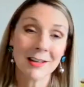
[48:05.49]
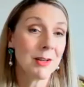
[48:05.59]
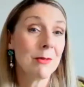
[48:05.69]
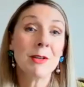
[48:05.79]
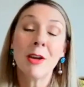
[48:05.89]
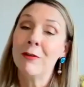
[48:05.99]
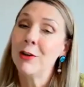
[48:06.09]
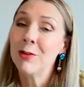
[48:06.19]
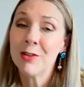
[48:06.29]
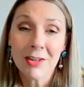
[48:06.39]
So it's if
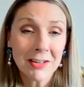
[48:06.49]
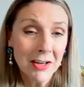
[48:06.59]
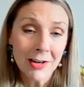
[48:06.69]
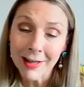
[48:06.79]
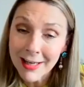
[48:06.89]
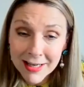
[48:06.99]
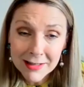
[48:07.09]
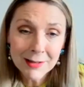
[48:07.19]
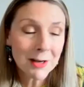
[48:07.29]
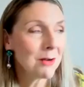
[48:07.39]
you study
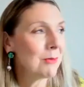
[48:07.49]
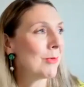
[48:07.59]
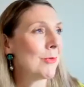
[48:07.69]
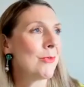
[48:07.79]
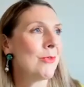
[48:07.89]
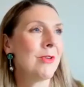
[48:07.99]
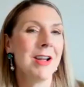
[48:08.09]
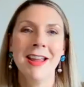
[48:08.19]
Aikido or,